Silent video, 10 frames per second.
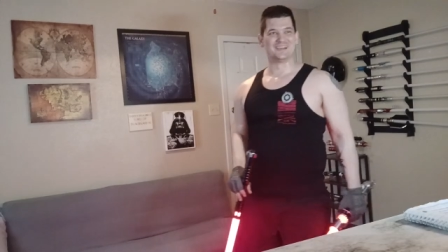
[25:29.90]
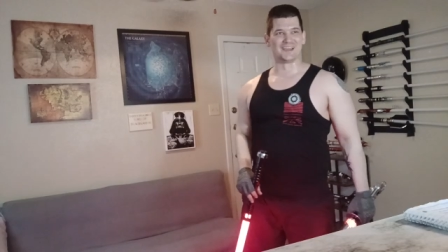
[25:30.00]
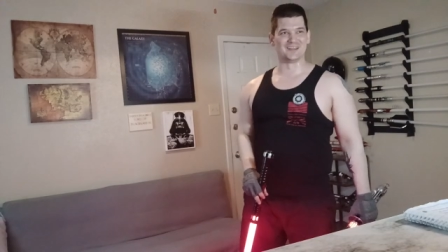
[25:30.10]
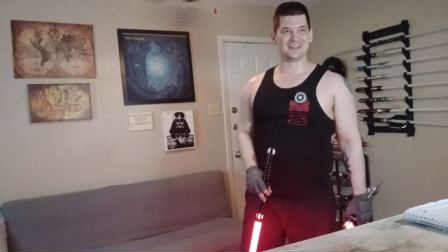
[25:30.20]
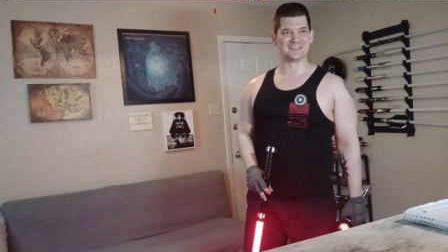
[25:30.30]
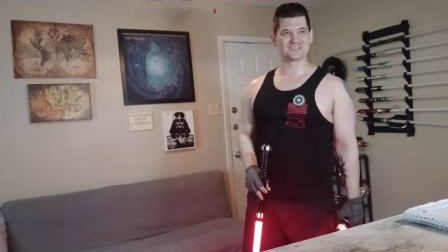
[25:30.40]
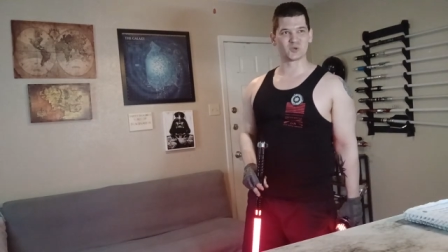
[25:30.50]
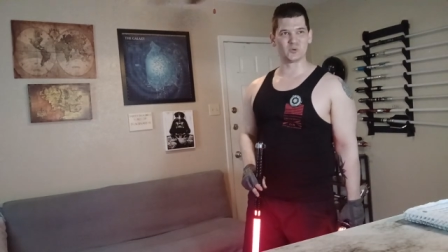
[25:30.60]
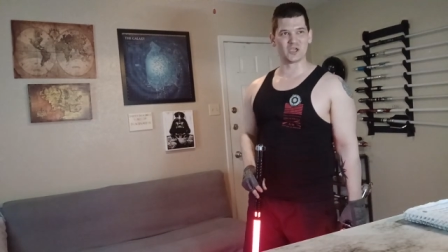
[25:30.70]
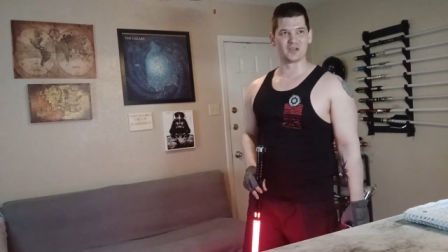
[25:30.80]
All right,
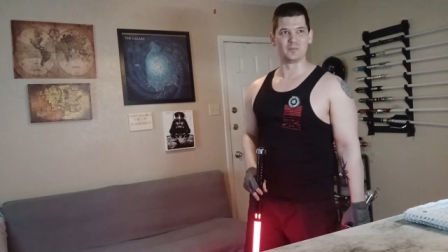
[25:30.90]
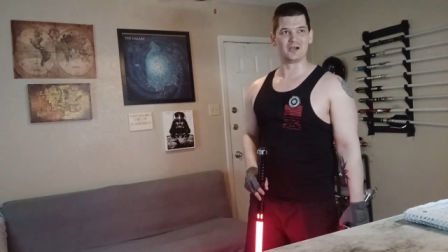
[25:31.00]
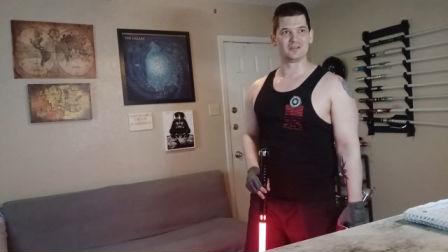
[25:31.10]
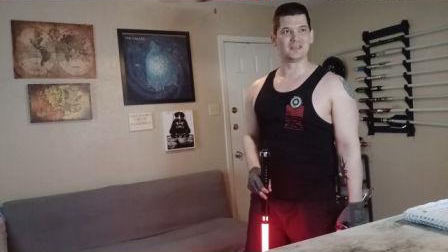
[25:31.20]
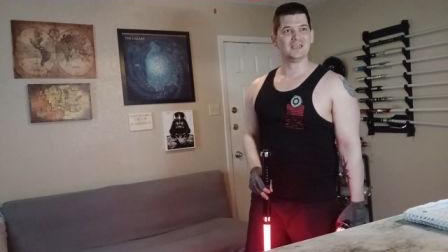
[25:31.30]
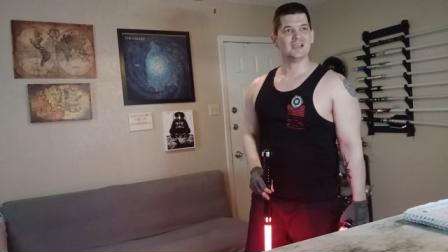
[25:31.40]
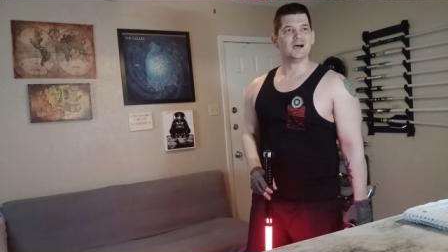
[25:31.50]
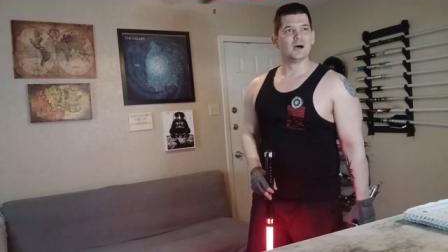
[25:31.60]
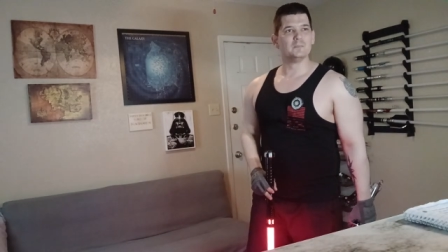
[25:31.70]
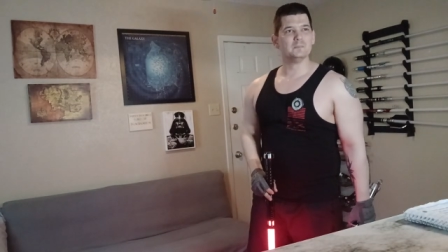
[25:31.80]
so we got about
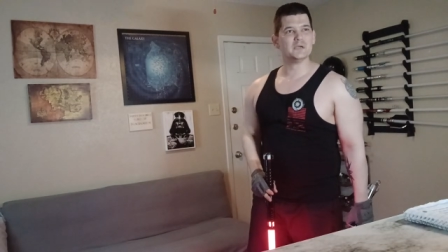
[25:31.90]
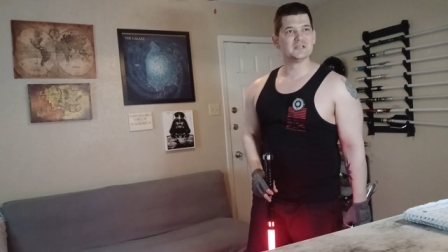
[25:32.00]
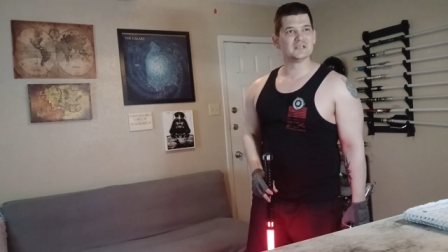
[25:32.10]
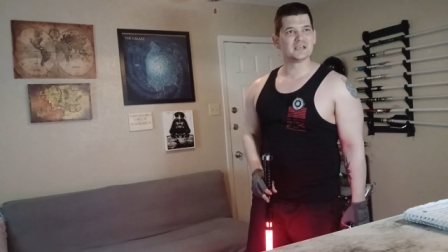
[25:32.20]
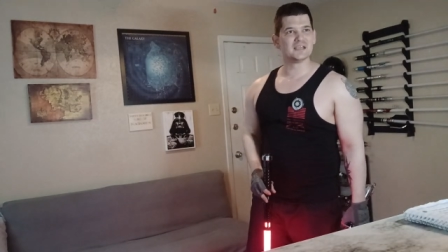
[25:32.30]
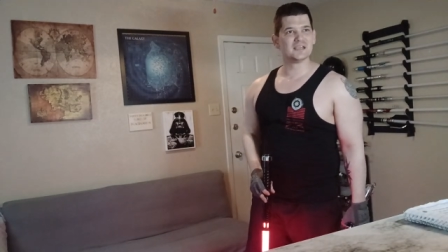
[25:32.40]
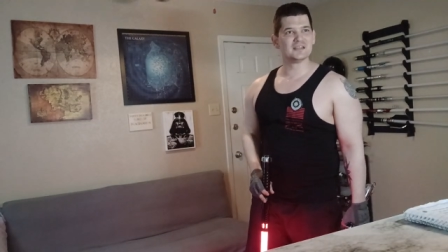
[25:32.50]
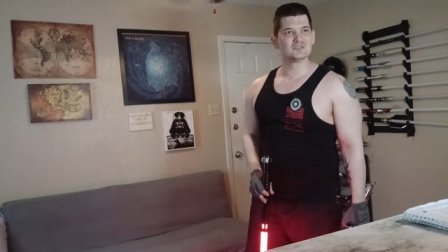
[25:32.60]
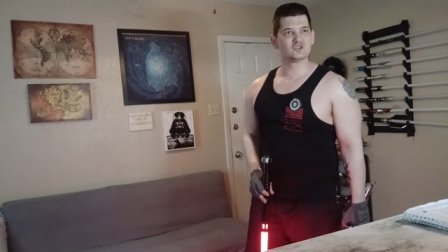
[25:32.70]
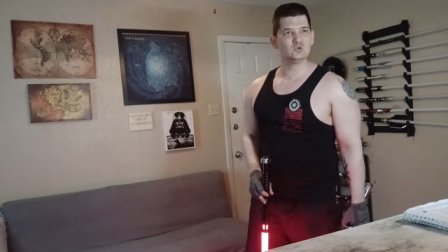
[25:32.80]
a minute
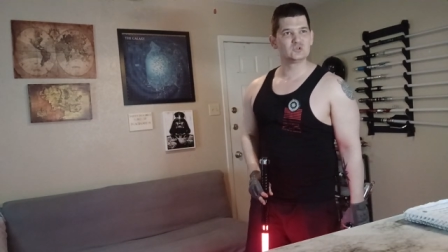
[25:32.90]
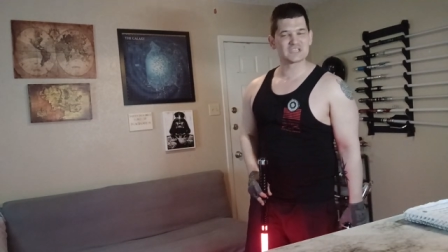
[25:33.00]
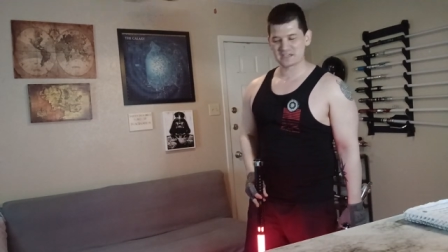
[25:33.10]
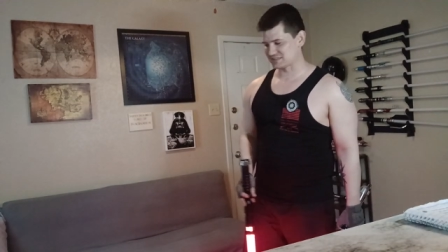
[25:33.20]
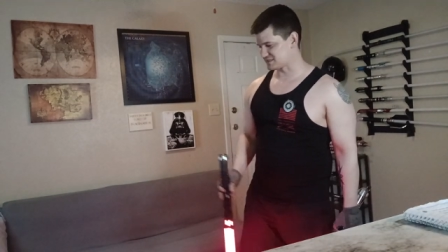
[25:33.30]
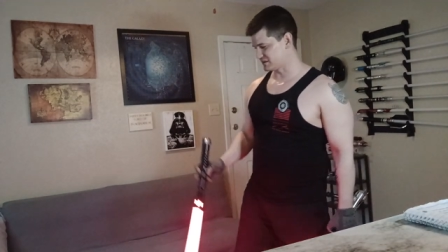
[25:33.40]
and 2 seconds